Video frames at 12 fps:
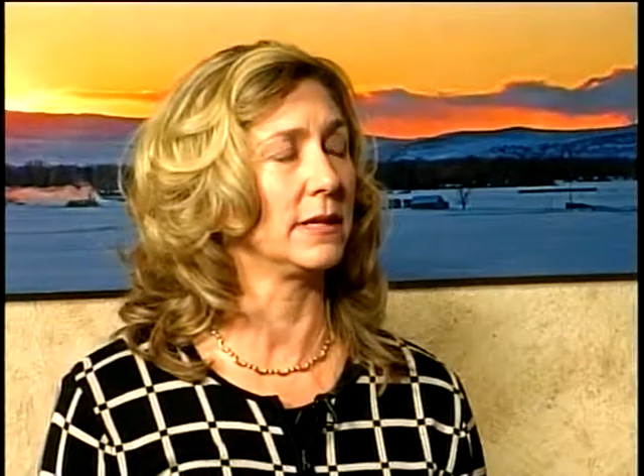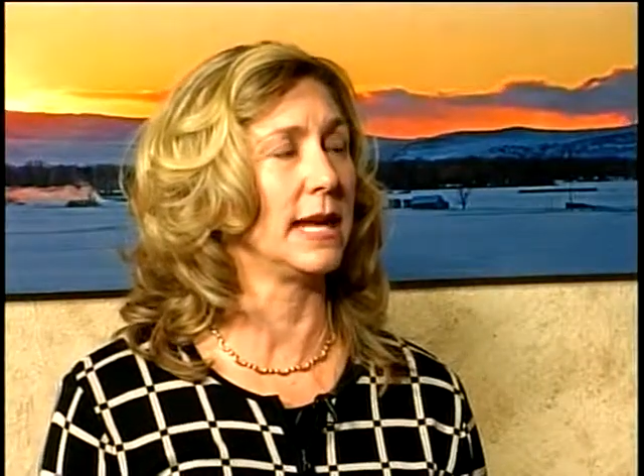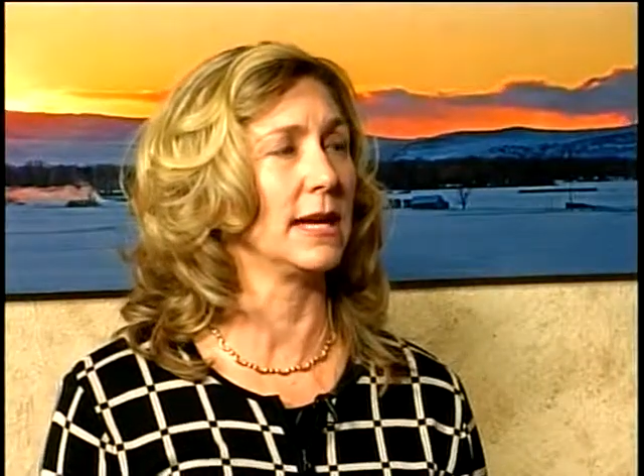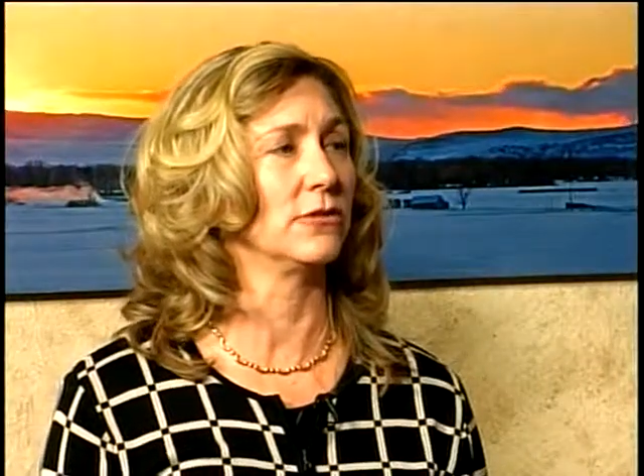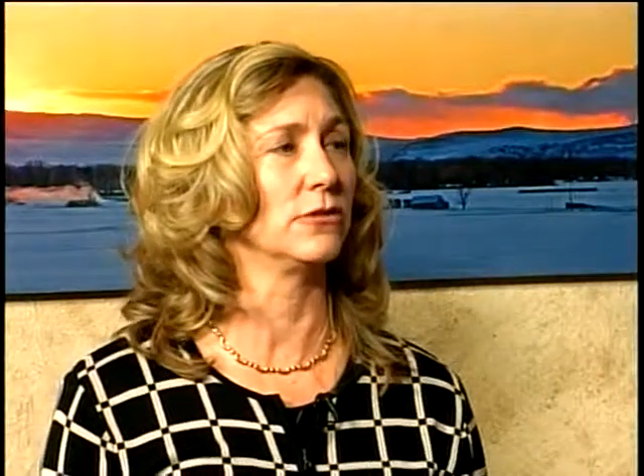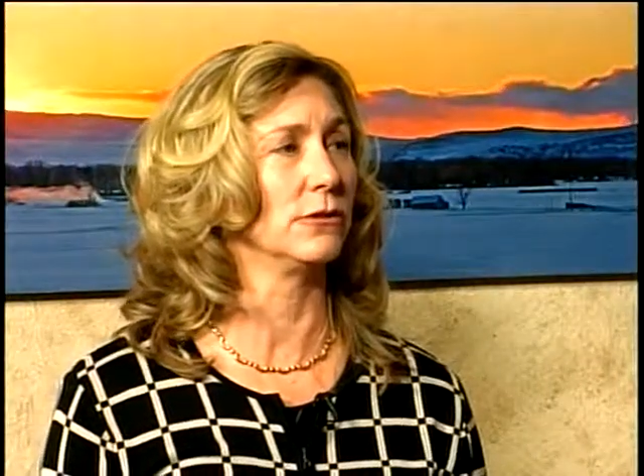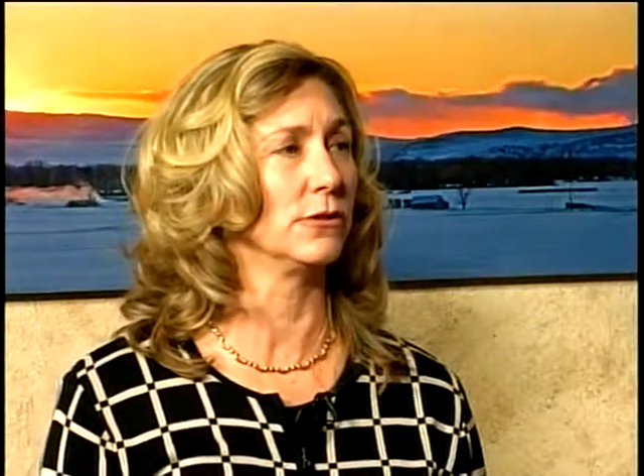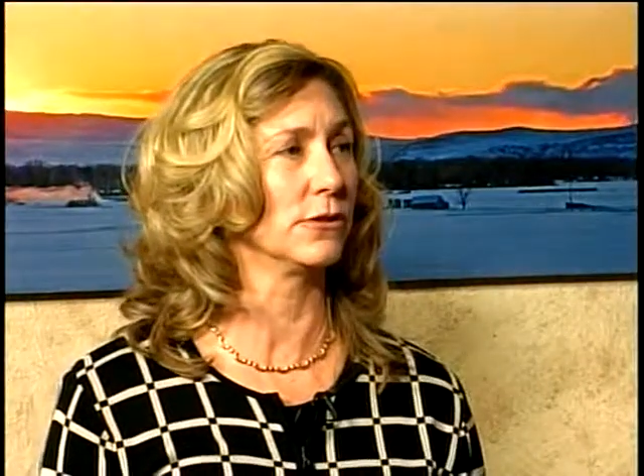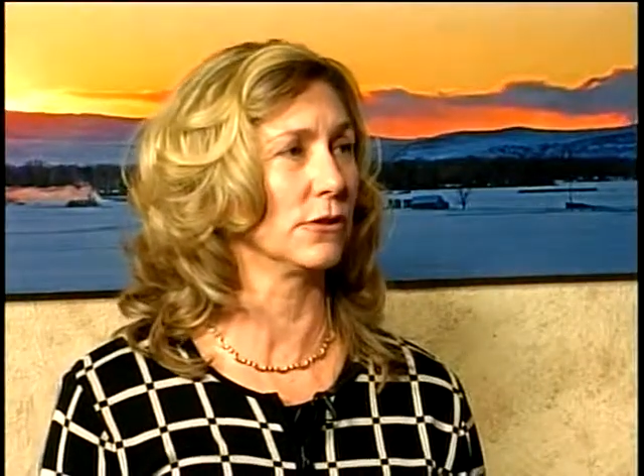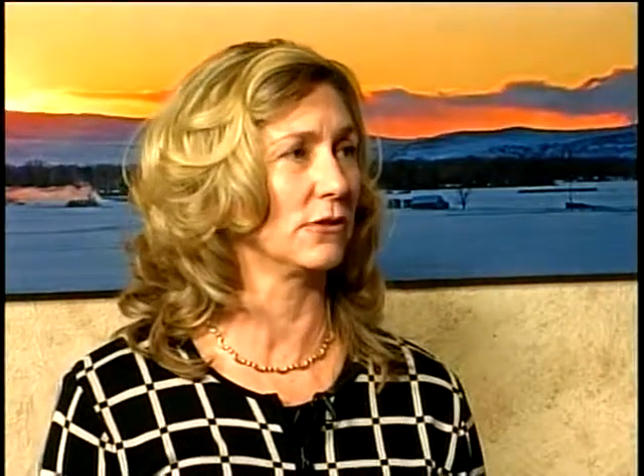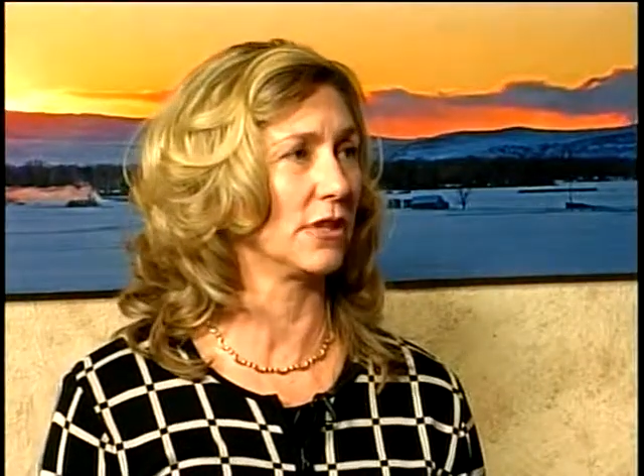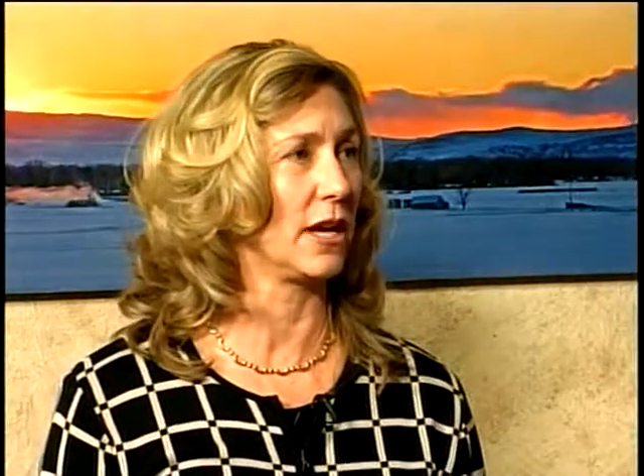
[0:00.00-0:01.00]
National
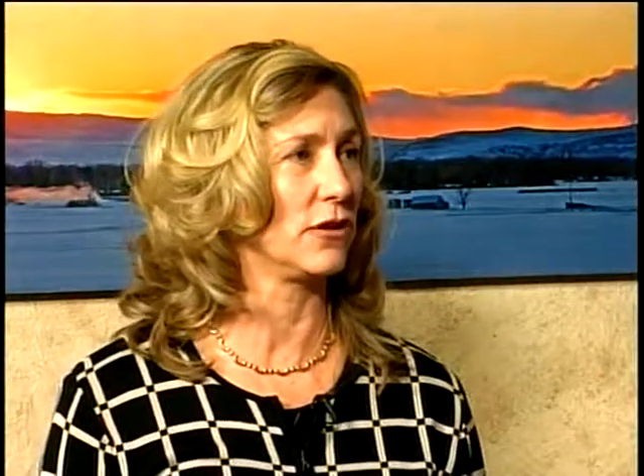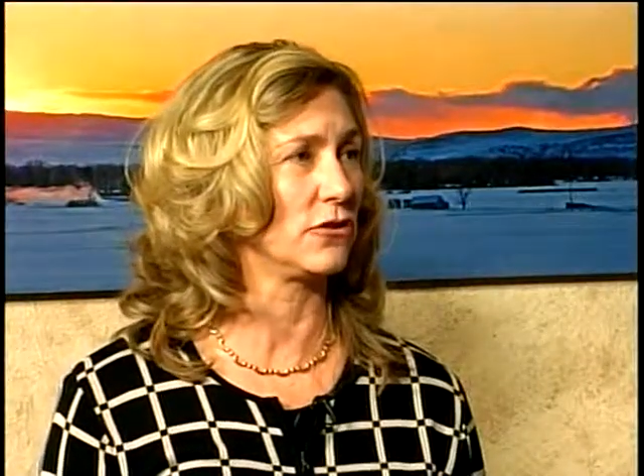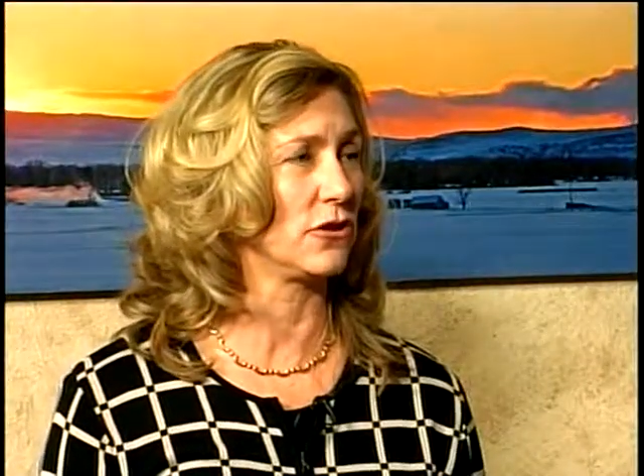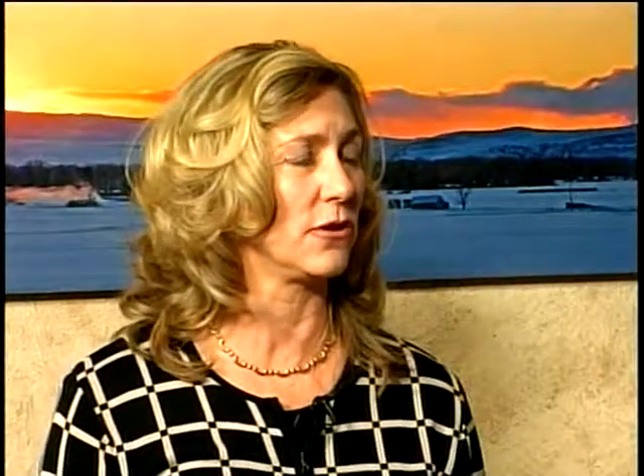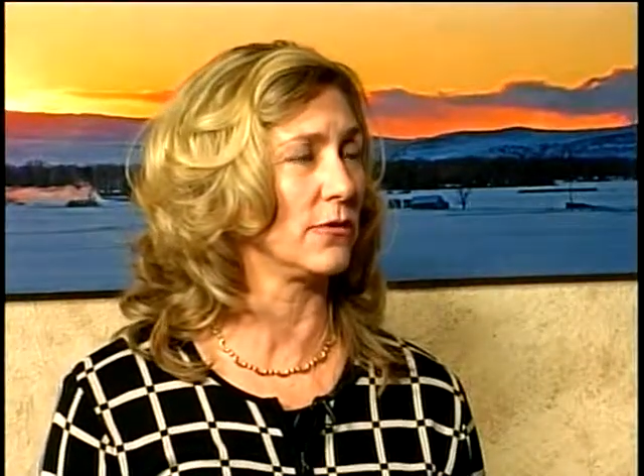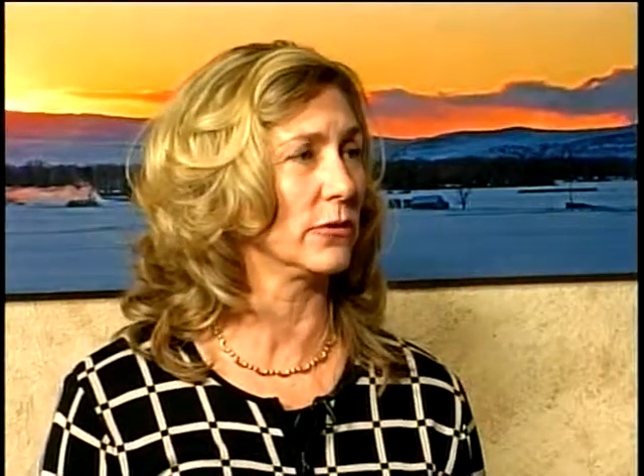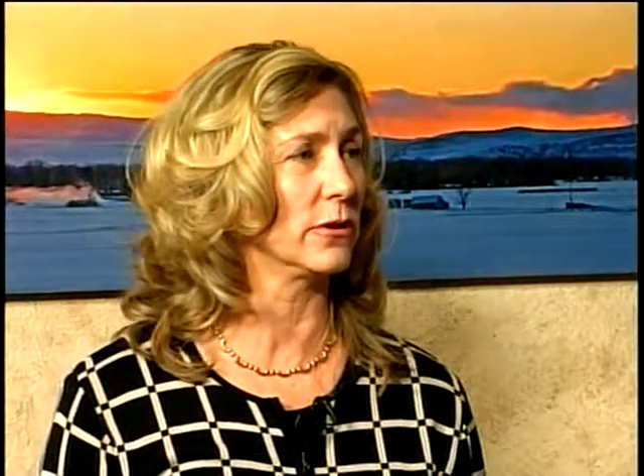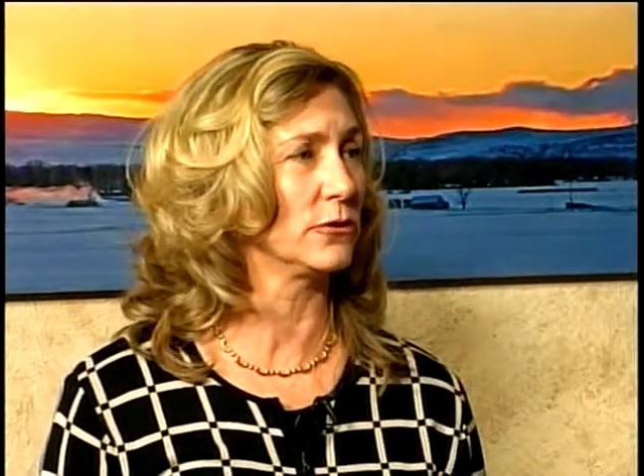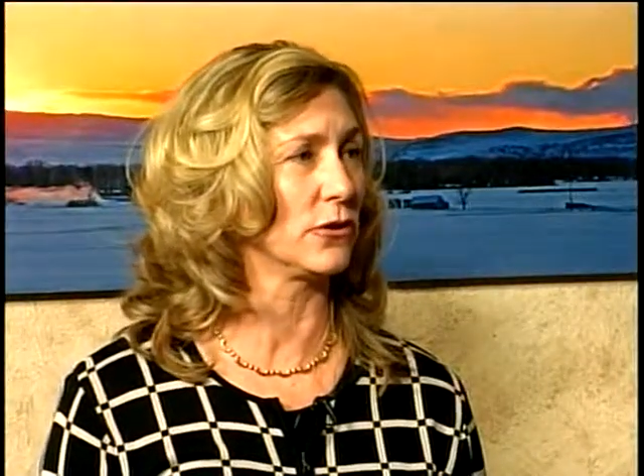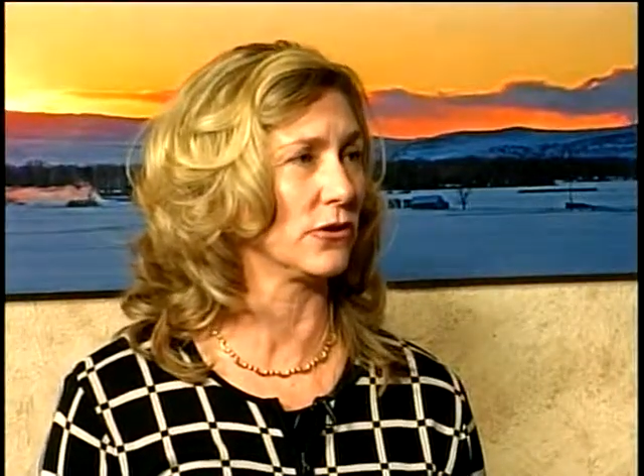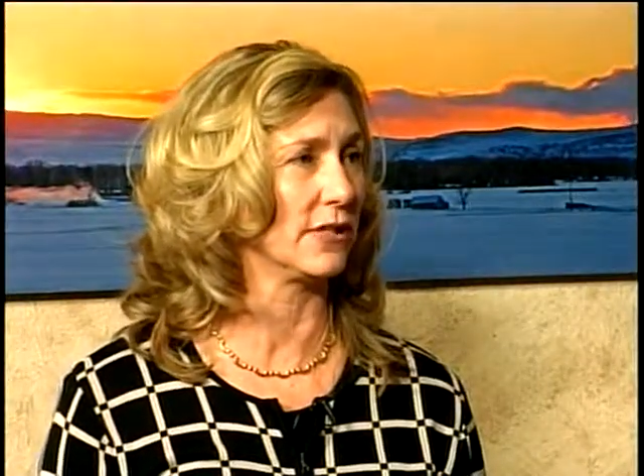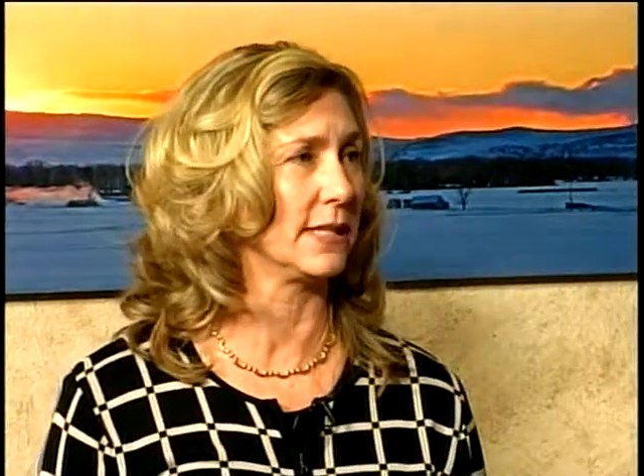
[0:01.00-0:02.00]
Association of
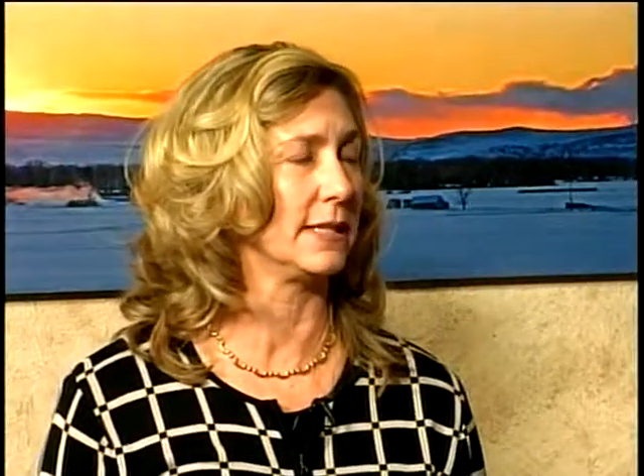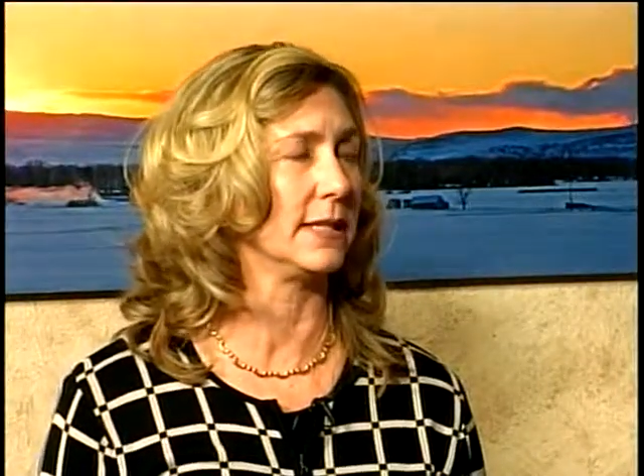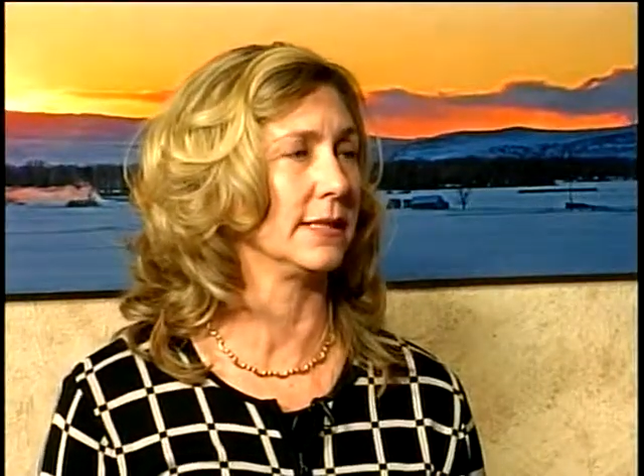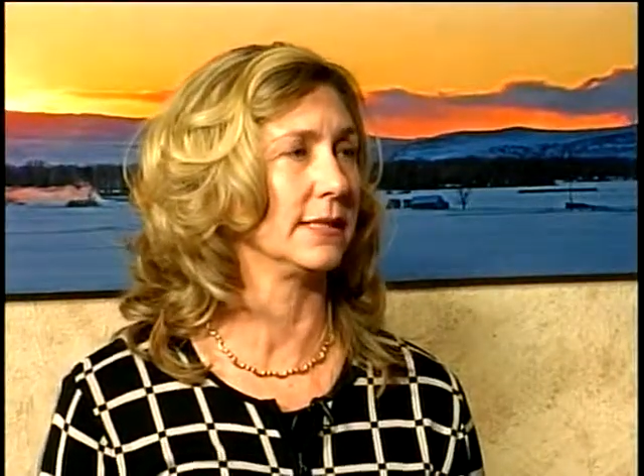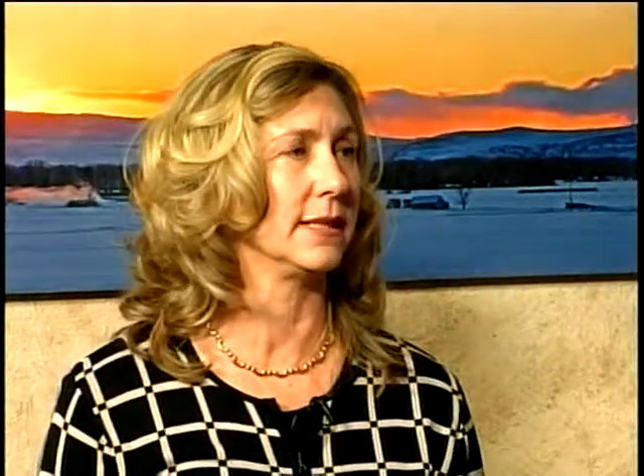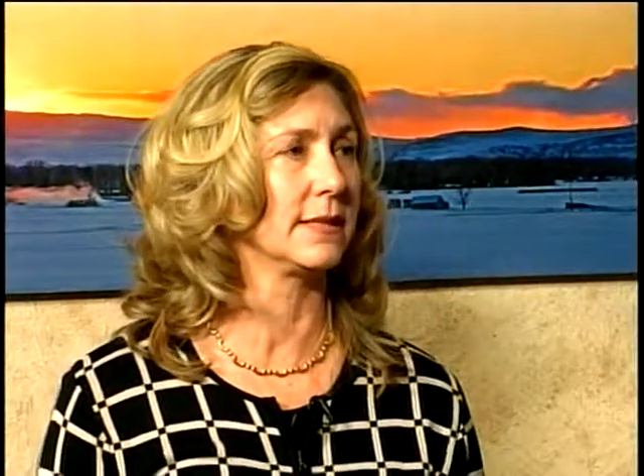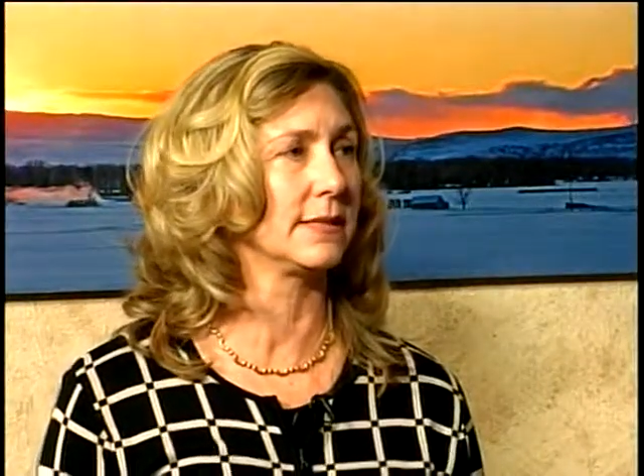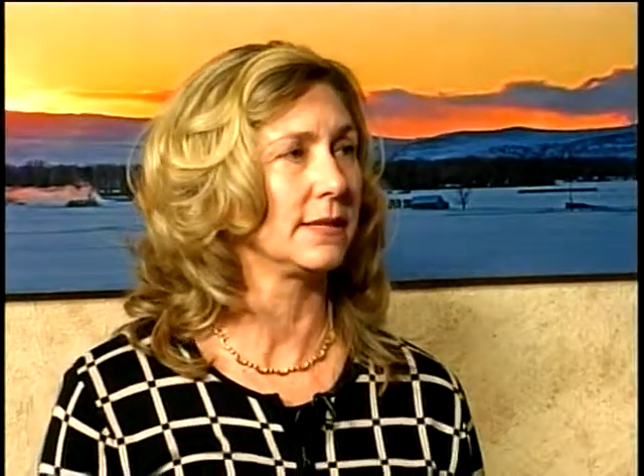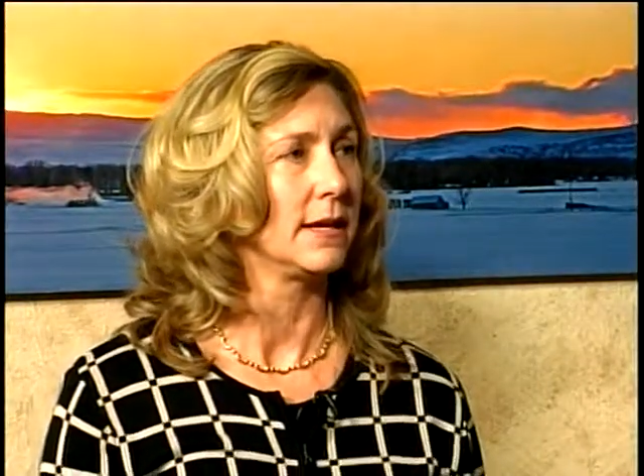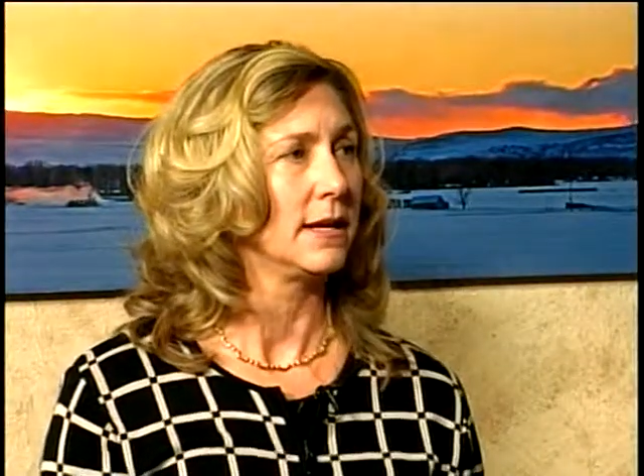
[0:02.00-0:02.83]
Realtors statistics.